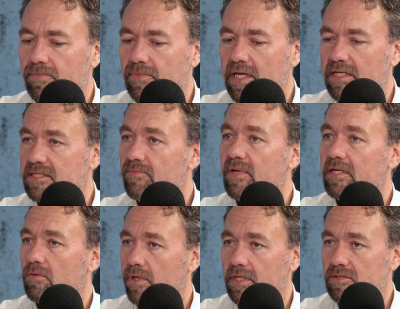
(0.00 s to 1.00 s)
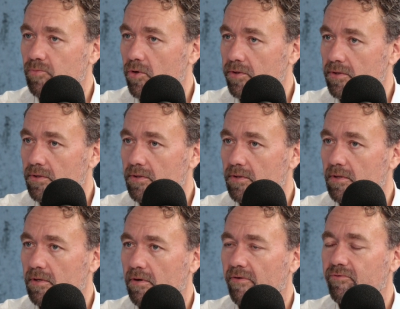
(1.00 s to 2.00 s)
is emitted when it's burned.
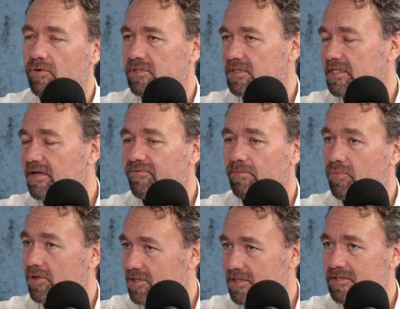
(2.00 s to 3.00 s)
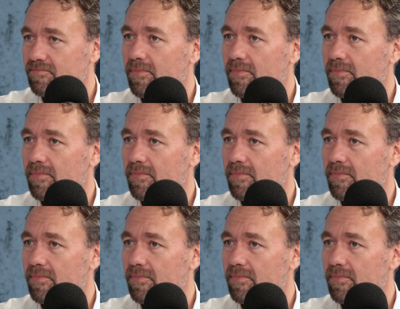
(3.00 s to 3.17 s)
Of course, it's a different process,